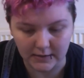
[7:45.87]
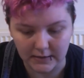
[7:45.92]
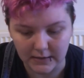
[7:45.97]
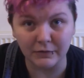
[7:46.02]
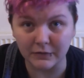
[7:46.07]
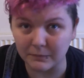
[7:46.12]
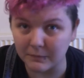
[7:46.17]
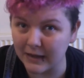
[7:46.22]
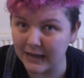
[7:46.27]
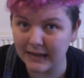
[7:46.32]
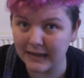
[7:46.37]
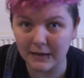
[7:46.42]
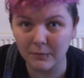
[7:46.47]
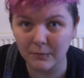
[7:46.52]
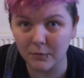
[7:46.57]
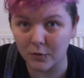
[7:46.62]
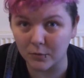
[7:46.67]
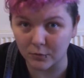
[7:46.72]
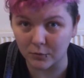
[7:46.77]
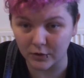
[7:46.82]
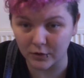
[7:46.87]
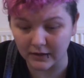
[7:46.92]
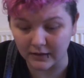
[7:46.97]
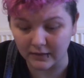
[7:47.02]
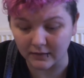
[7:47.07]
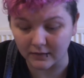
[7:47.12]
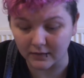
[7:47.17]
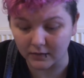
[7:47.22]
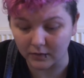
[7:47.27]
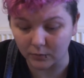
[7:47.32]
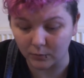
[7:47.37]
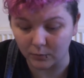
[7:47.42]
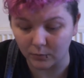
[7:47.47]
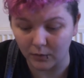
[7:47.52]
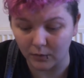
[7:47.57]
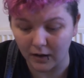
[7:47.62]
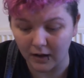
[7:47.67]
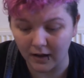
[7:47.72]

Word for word: He was making more money than some